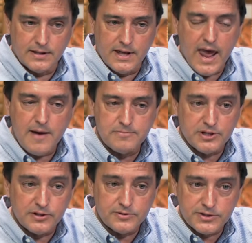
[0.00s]
than
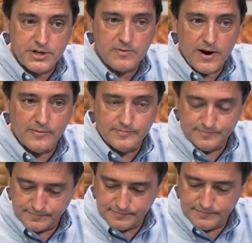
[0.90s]
absolute zero.
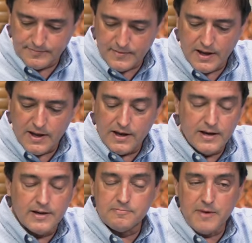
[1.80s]

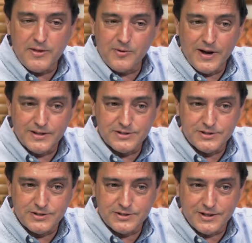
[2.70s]
By the way, this
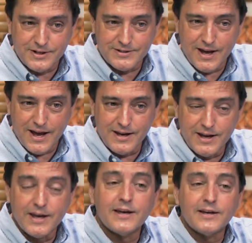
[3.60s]
is just an aside.
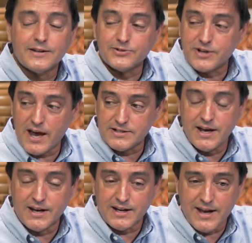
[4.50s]
Those guys
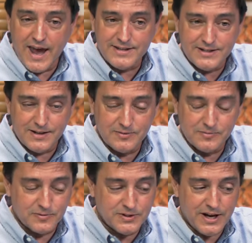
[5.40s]
down at NASA
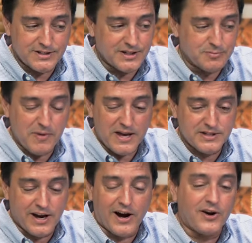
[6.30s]
testing
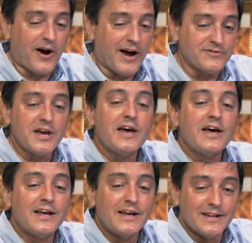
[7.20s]
spacecrafts,
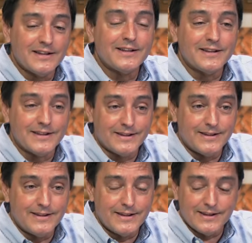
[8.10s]

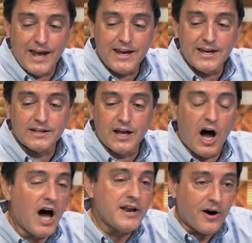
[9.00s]
they can,
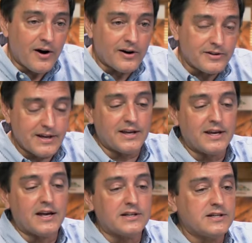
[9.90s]
on Earth,
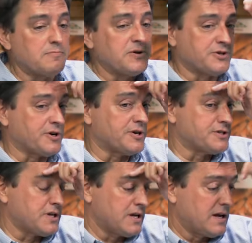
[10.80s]
can get
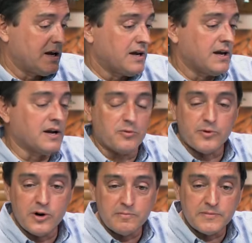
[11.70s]
temperatures in a
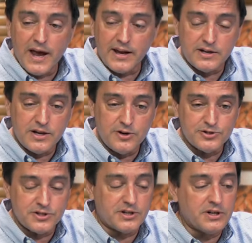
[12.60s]
room down in
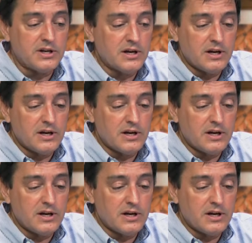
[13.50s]
Houston